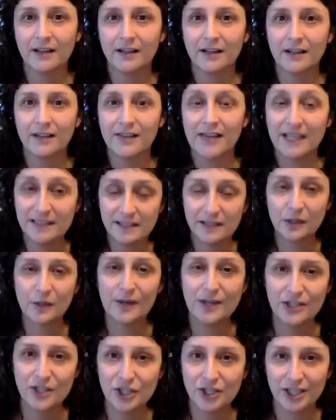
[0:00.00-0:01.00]
That's the
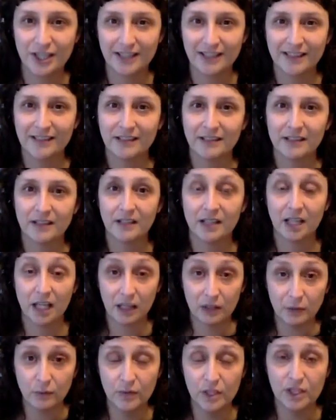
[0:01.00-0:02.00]
question.
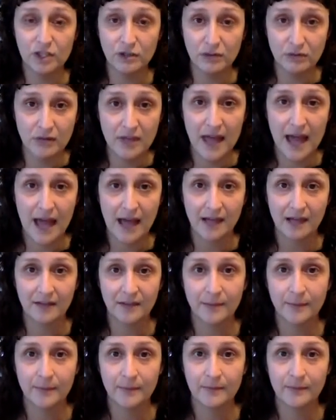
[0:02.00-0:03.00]
Can we do that?
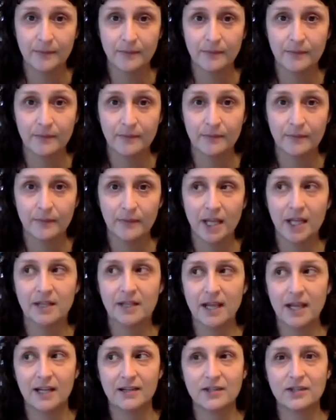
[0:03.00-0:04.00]
And
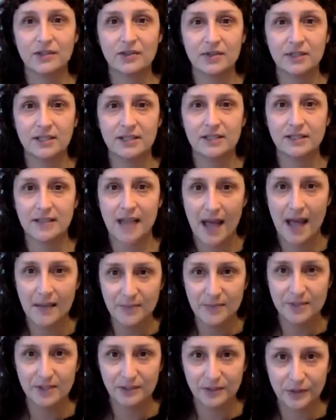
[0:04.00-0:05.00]
the answer is
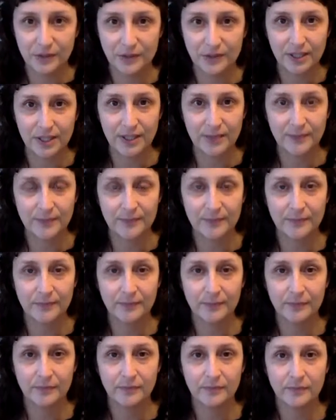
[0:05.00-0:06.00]
absolutely.
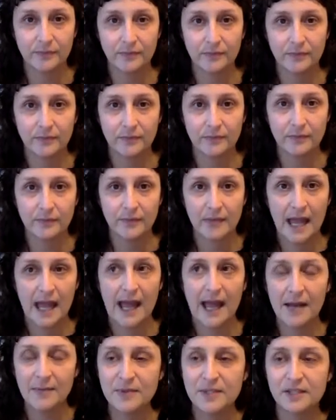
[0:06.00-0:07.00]

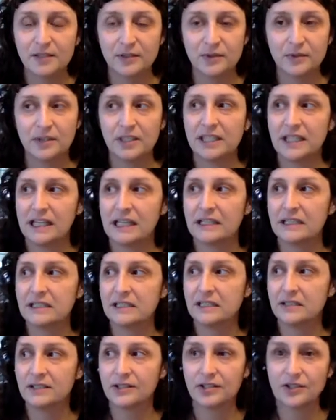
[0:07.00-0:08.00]
Absolutely. And it's
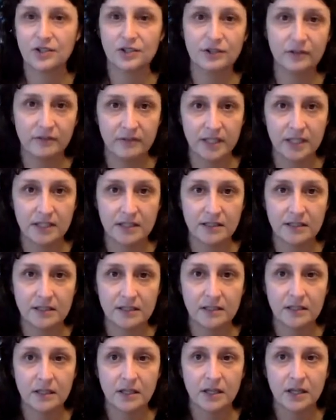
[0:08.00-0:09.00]
a disservice
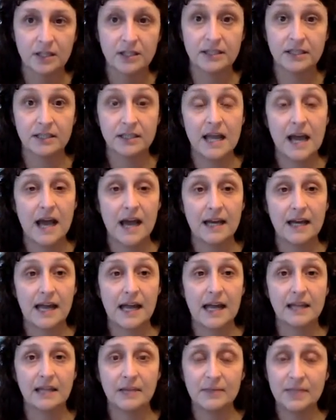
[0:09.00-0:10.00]
to not.
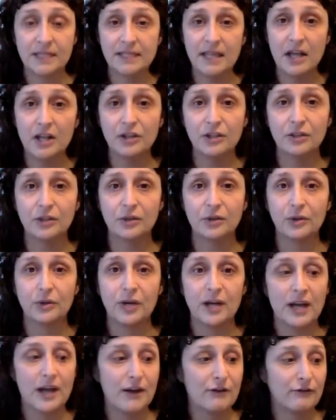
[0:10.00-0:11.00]
And let me tell you,
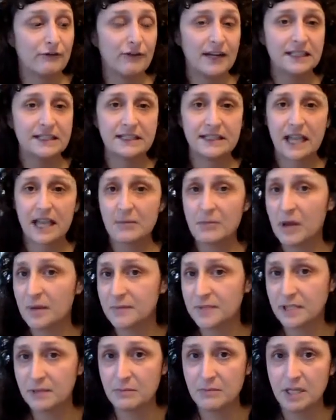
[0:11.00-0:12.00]
friends came
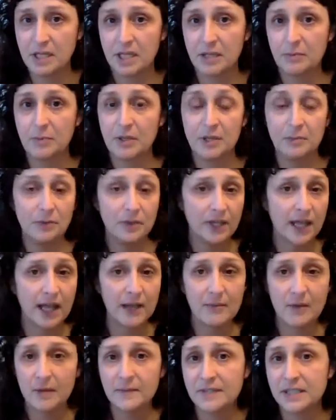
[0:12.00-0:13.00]
up to me, people
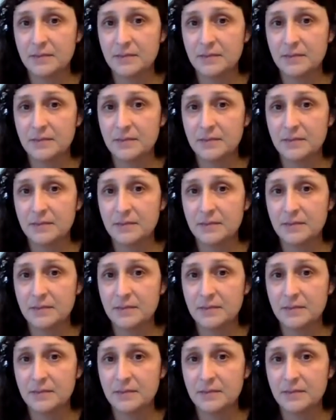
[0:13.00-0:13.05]
went